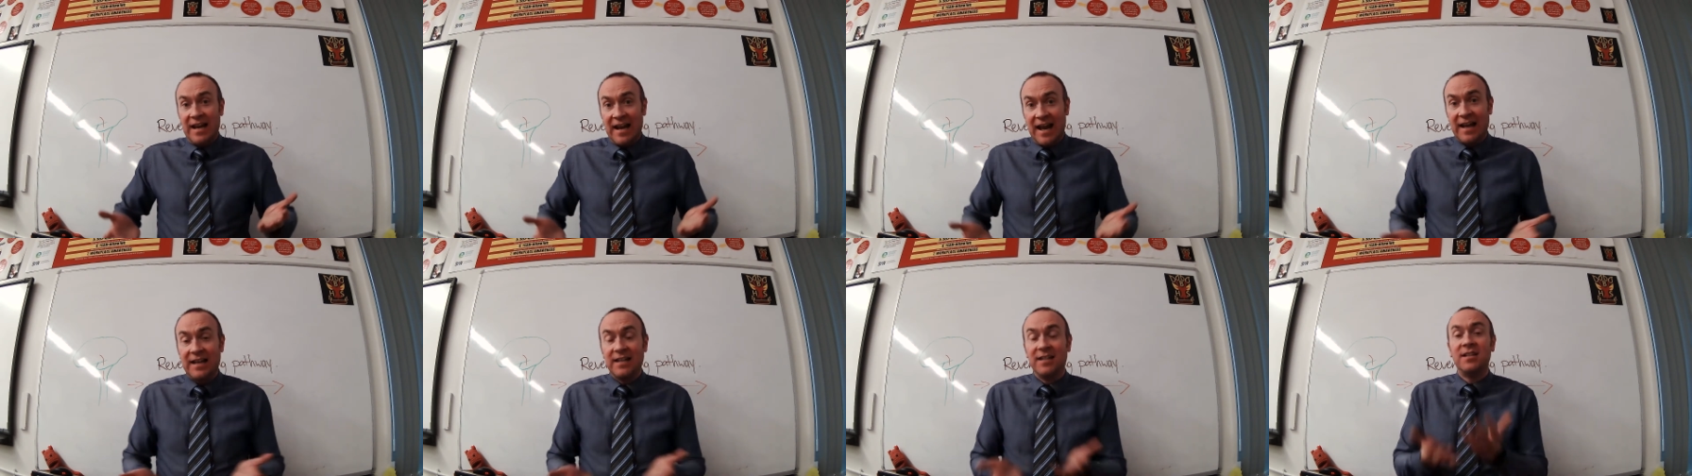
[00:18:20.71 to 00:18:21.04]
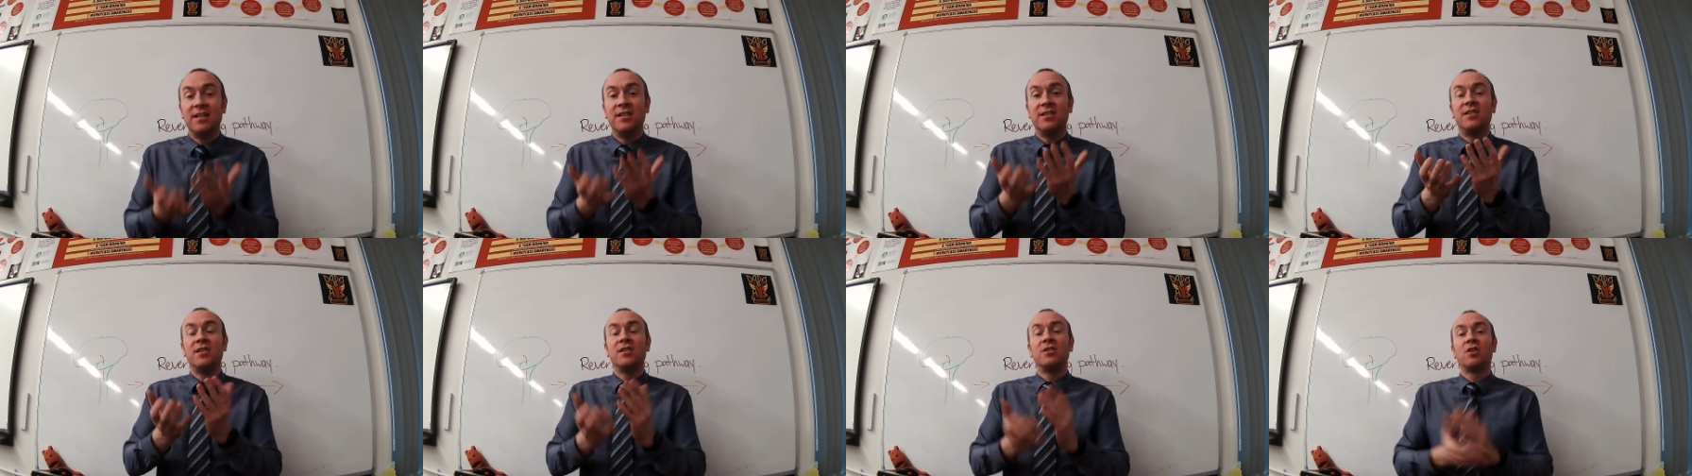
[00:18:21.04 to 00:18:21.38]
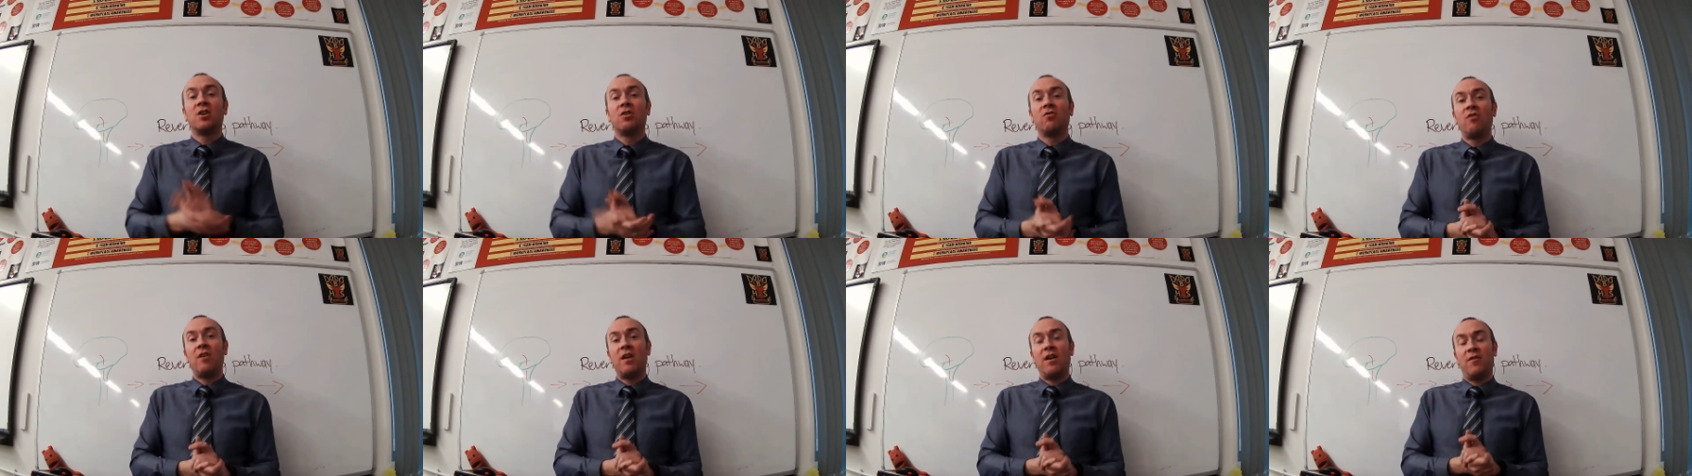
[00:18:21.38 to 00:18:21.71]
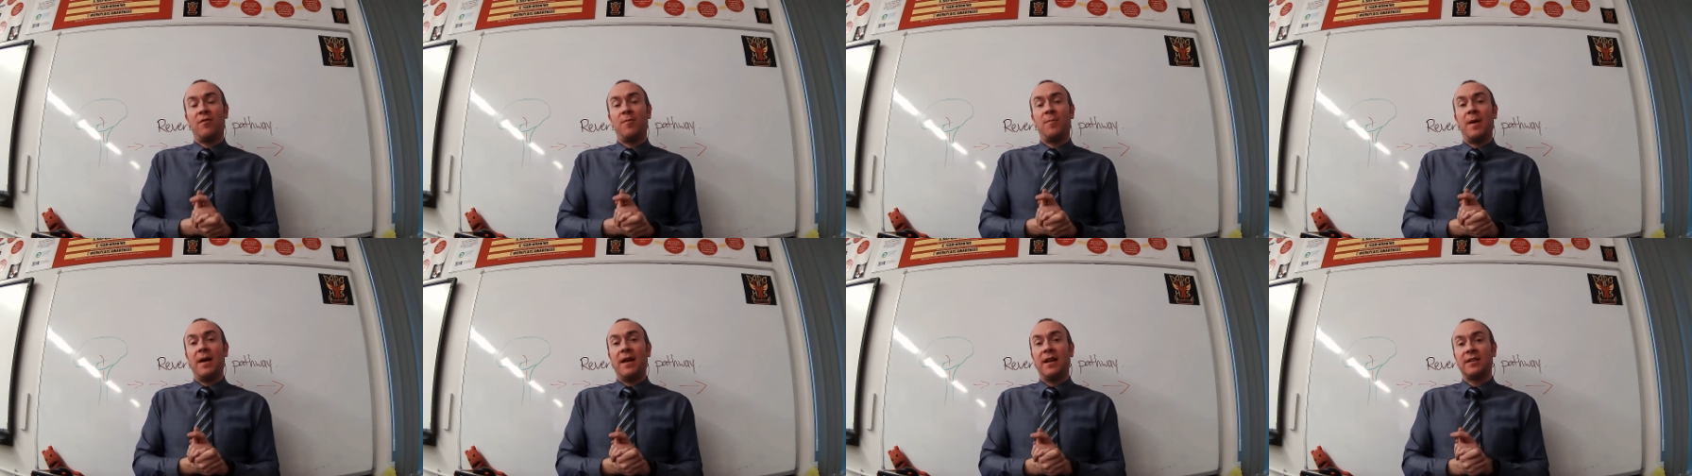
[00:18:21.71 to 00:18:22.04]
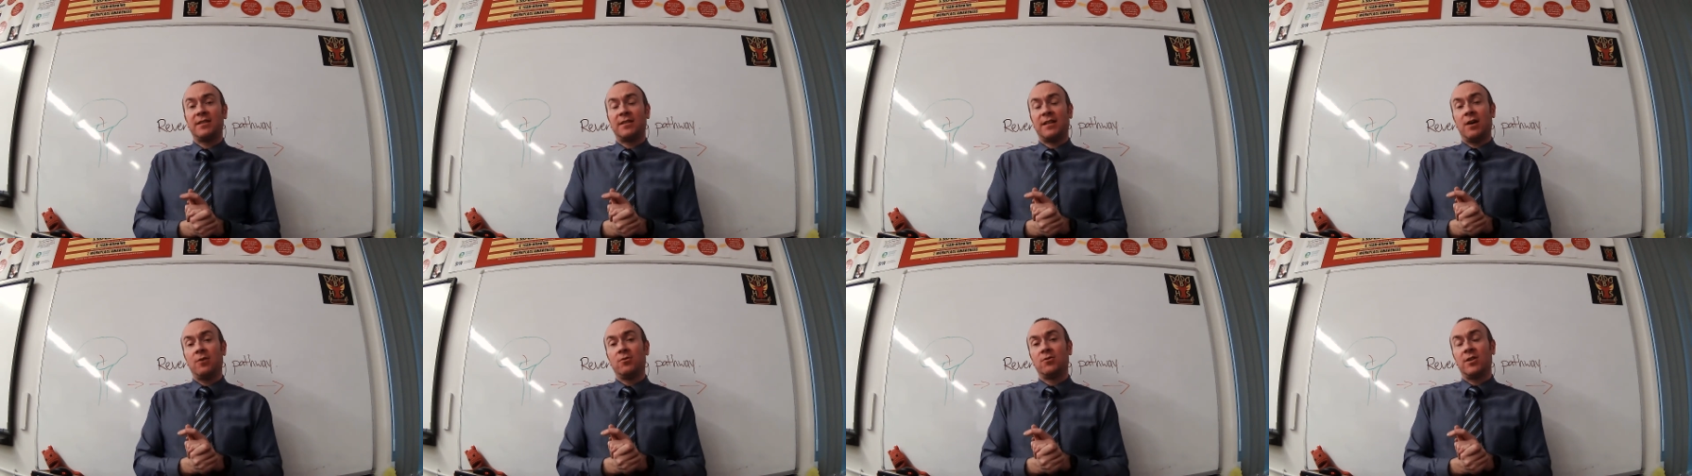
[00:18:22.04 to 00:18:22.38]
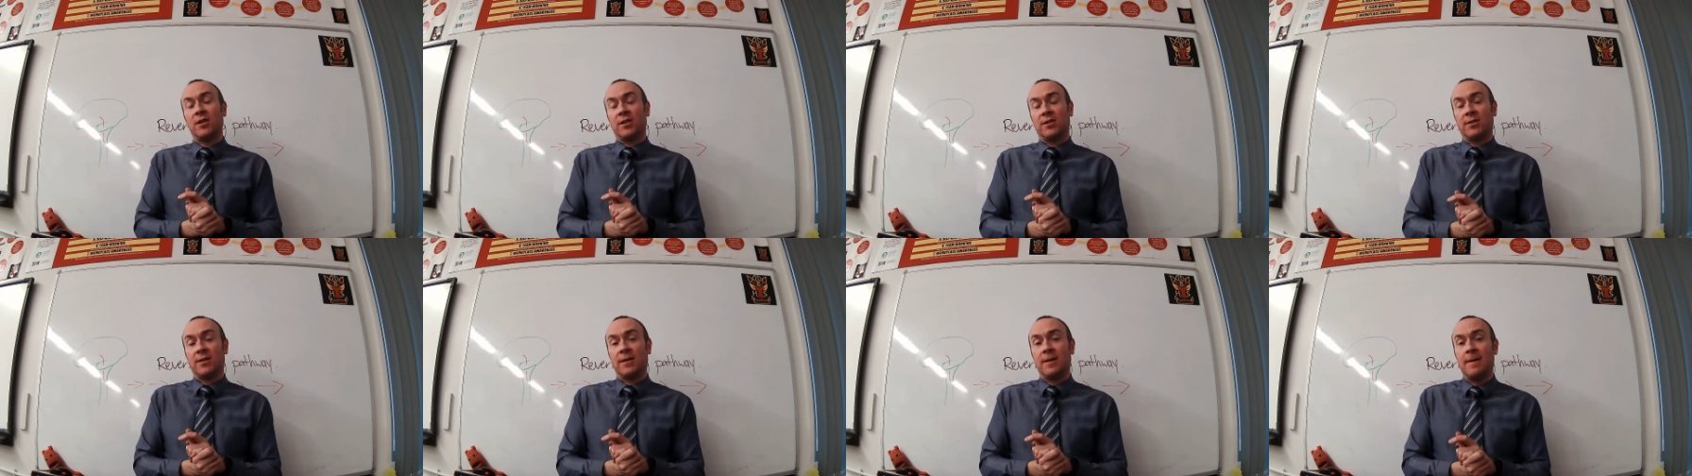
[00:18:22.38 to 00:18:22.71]
increases your rate of
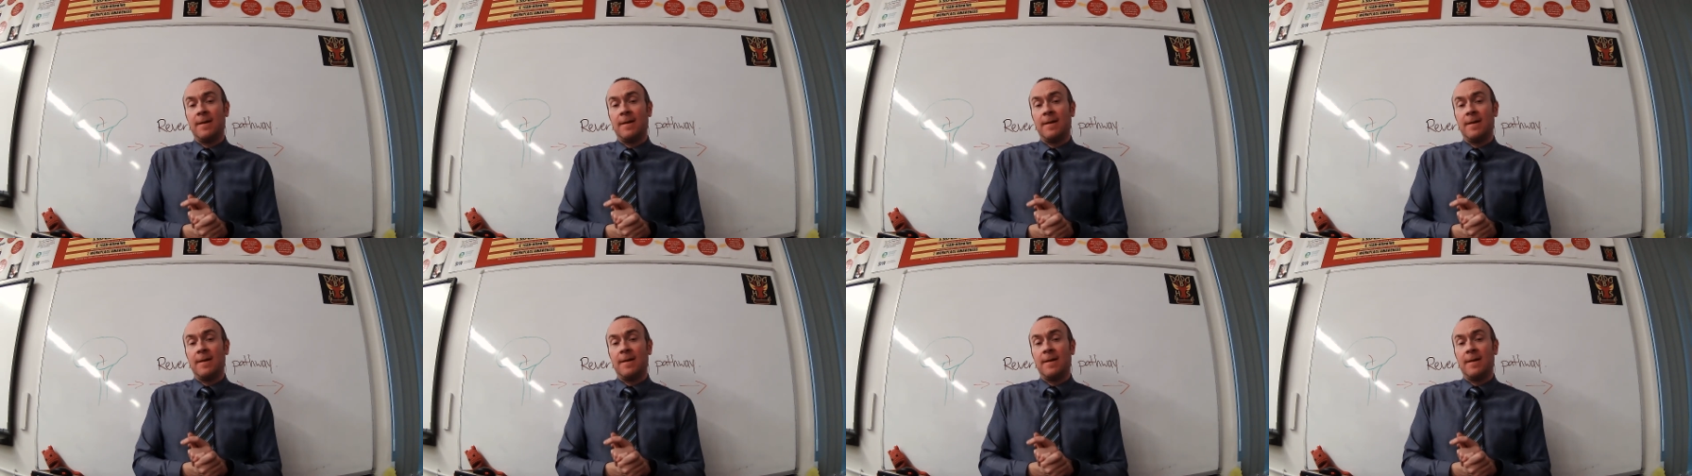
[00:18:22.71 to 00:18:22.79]
peristalsis.